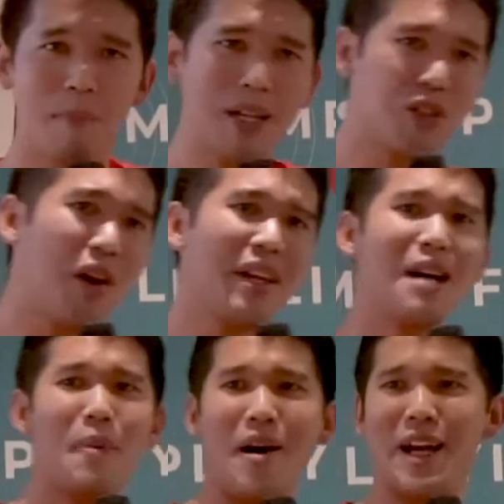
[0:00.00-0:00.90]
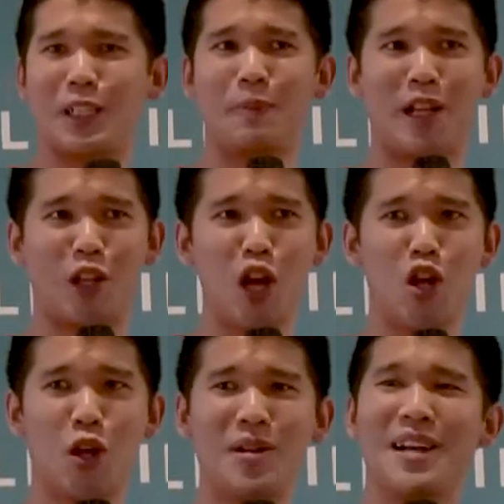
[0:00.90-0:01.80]
But talking about
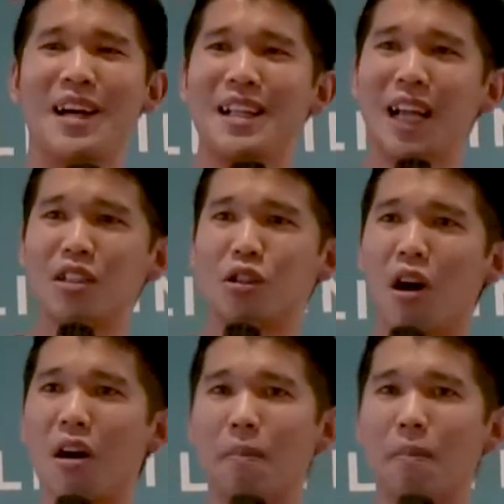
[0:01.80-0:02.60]
expectation, let's talk